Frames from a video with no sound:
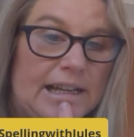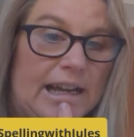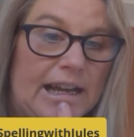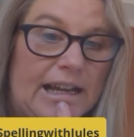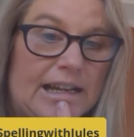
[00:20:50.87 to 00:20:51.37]

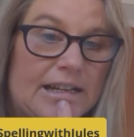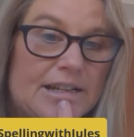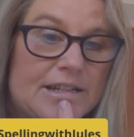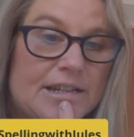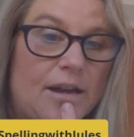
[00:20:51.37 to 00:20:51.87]

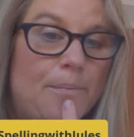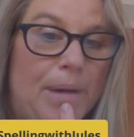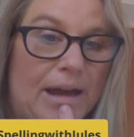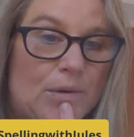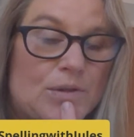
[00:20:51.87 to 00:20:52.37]
And
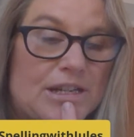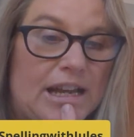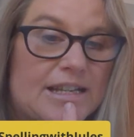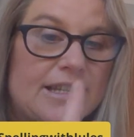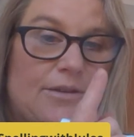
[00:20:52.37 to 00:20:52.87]
about, yes.